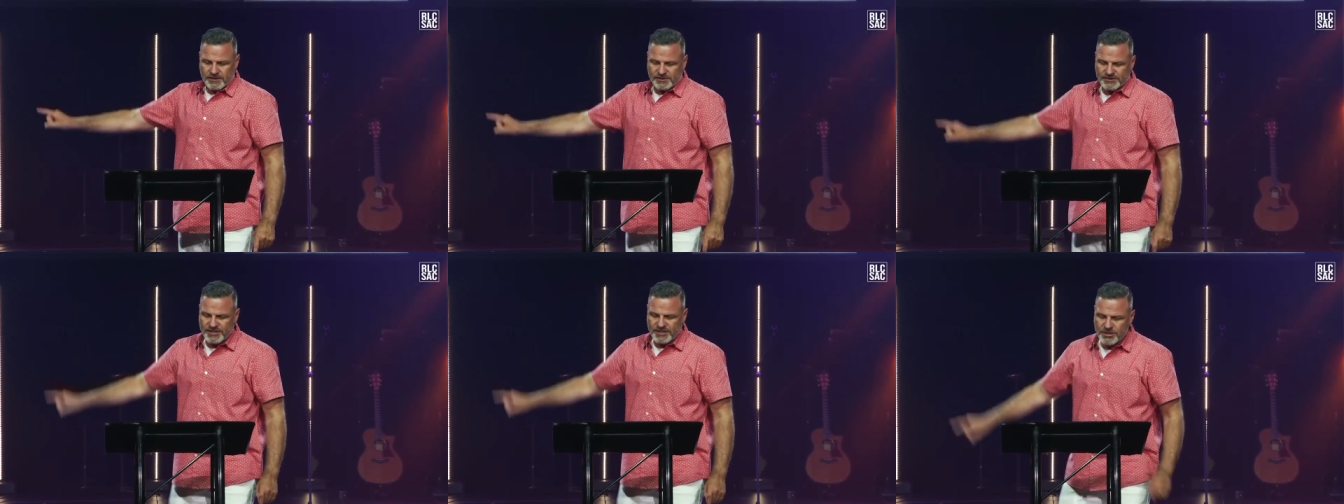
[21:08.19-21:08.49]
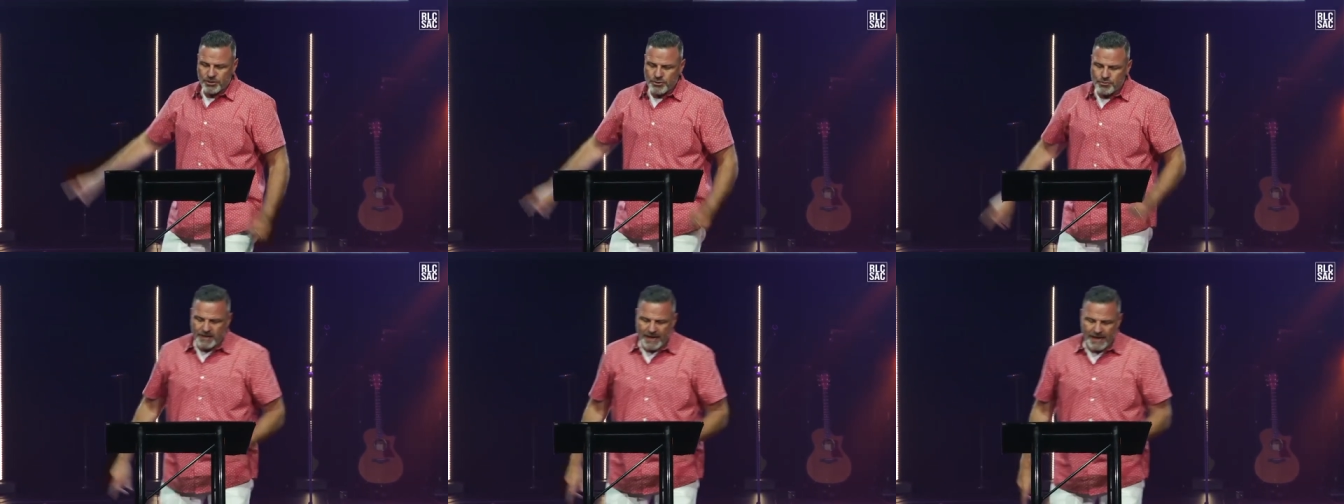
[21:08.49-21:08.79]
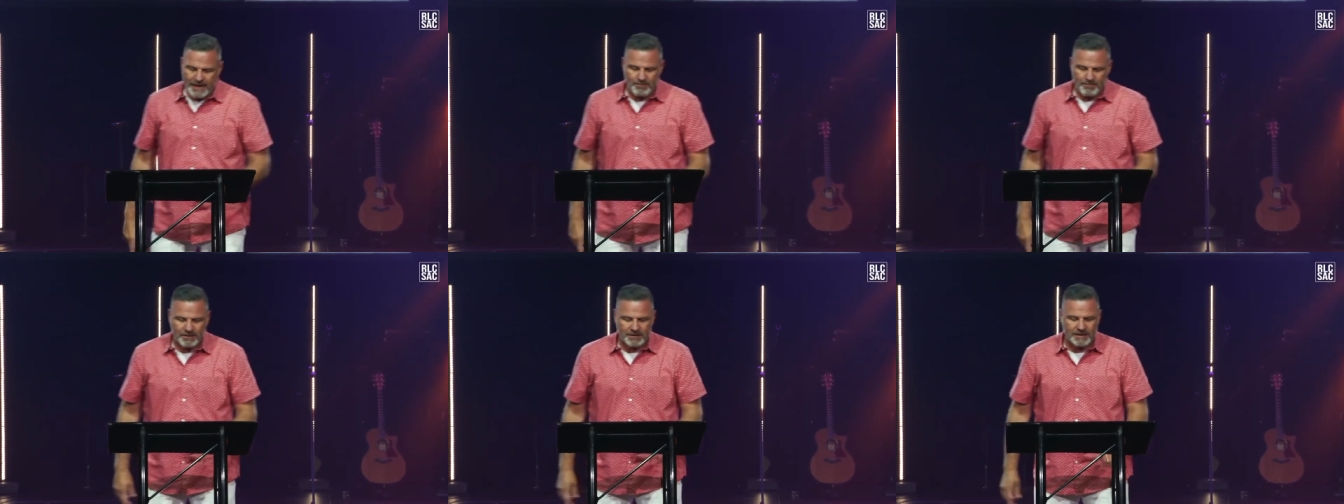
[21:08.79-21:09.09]
You see, you
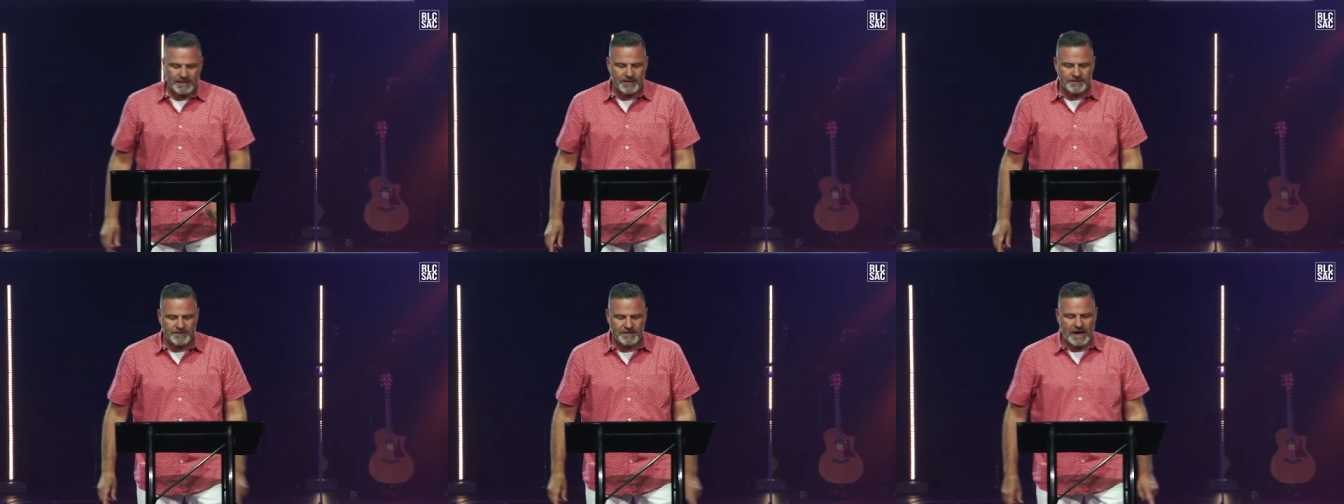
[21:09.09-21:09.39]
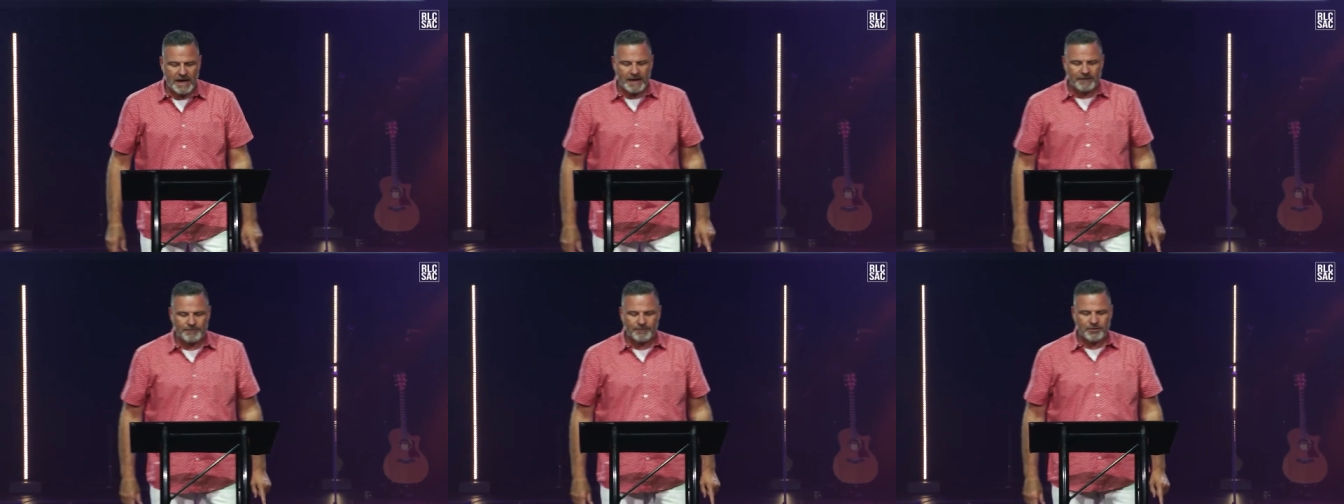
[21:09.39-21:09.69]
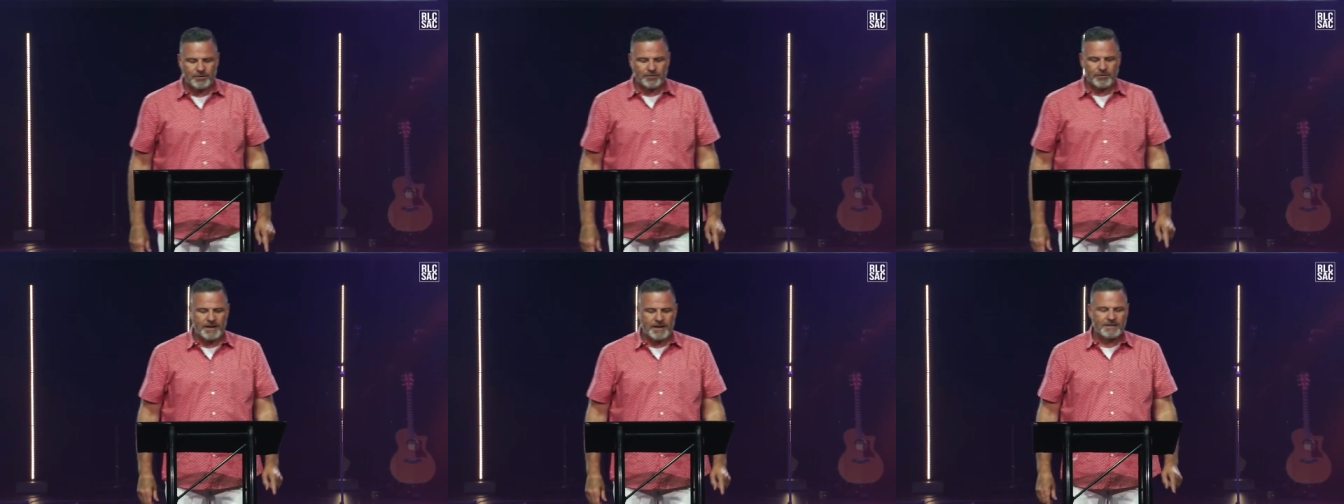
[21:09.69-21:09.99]
can't believe
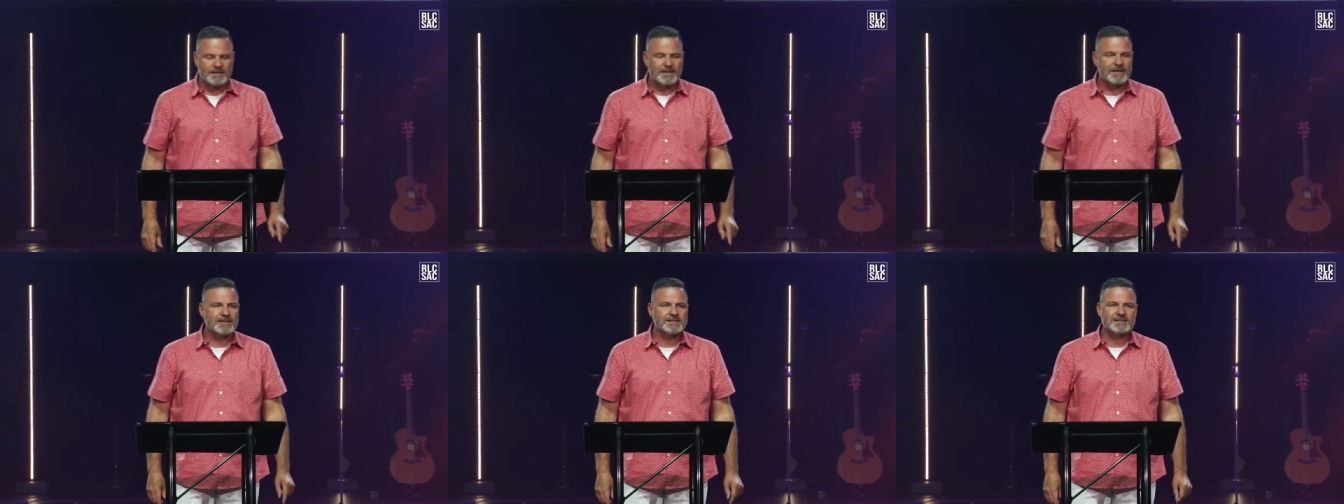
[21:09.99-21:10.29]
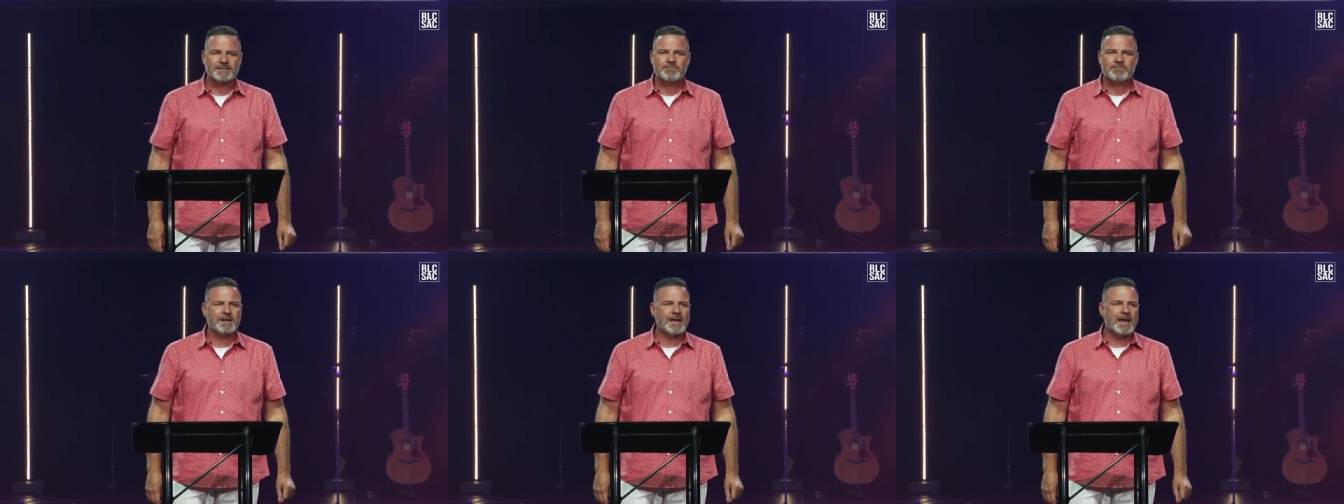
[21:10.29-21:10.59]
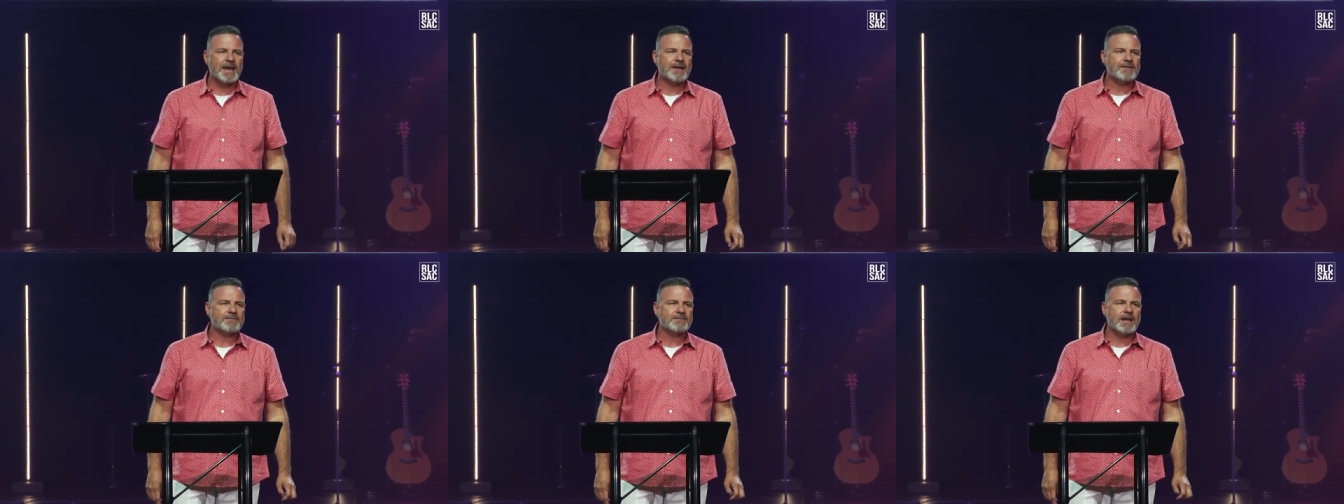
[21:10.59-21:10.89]
God for great things and
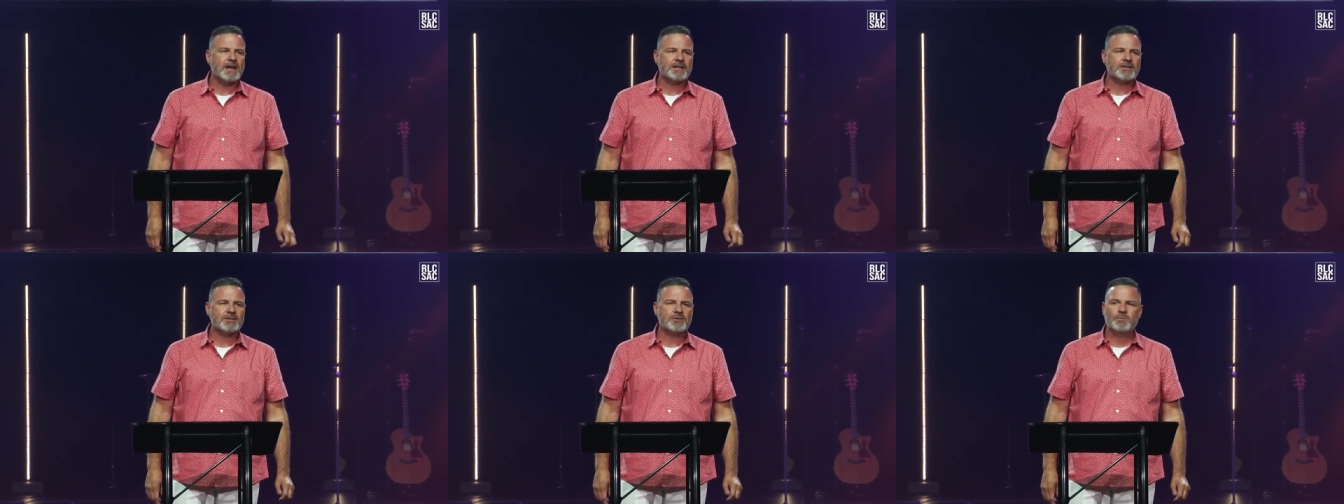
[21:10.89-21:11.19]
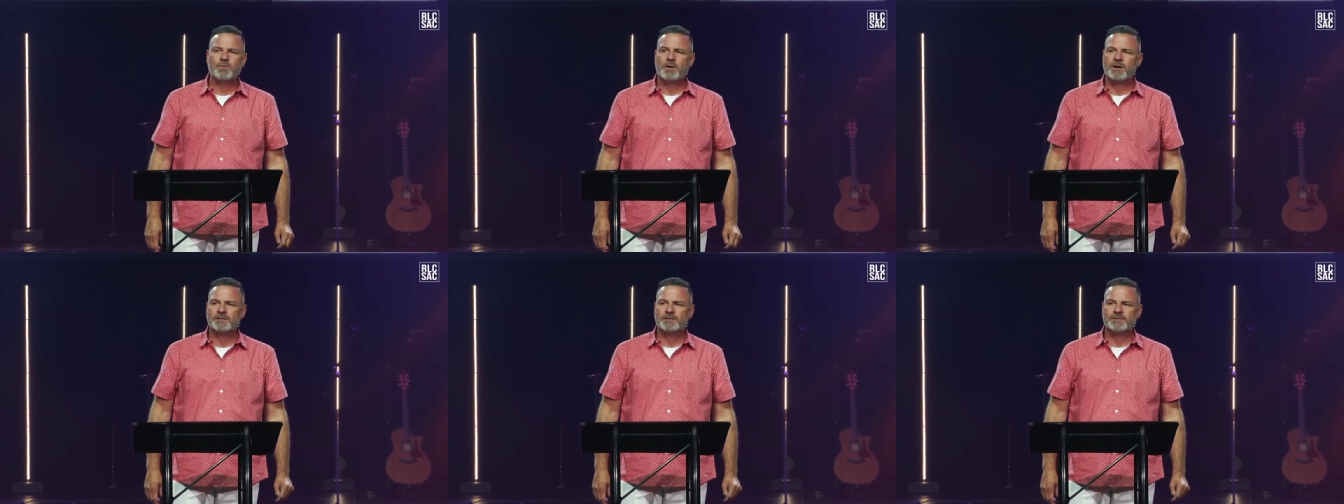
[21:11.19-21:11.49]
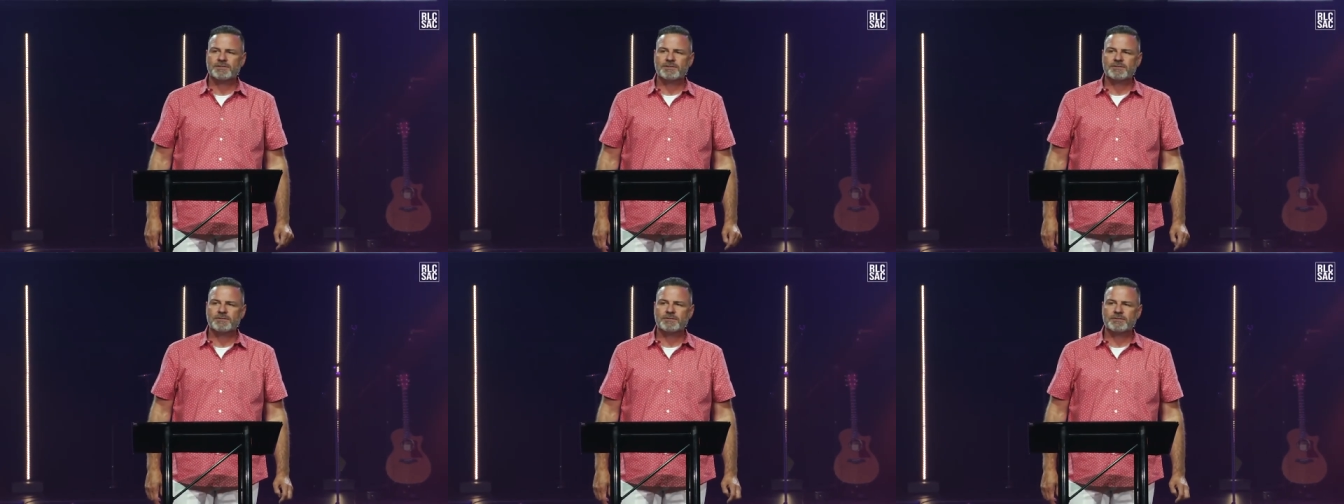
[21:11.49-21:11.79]
behave like you
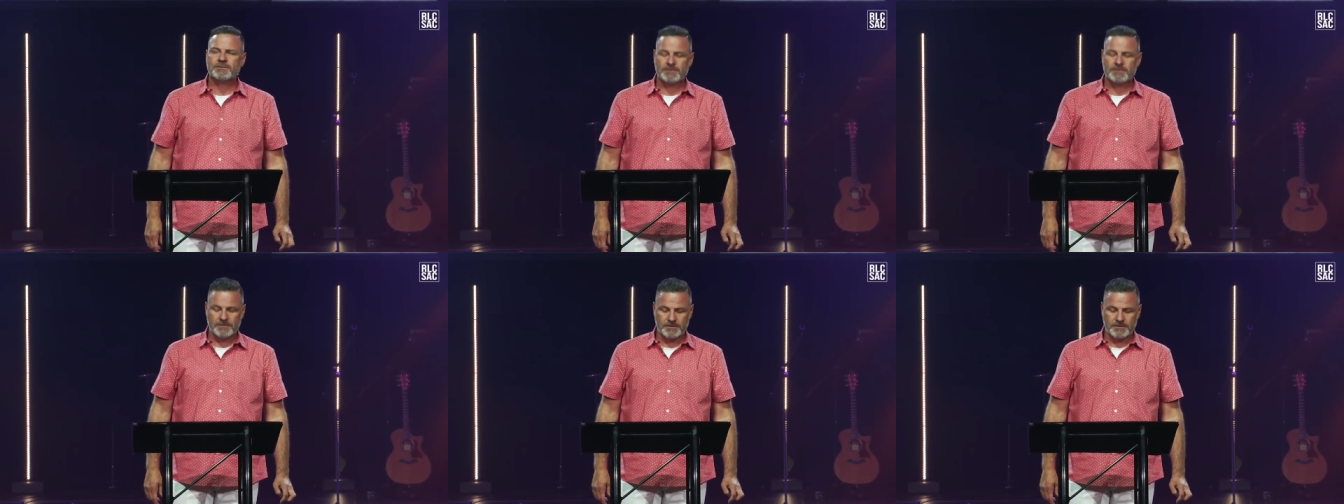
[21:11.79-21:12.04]
want to.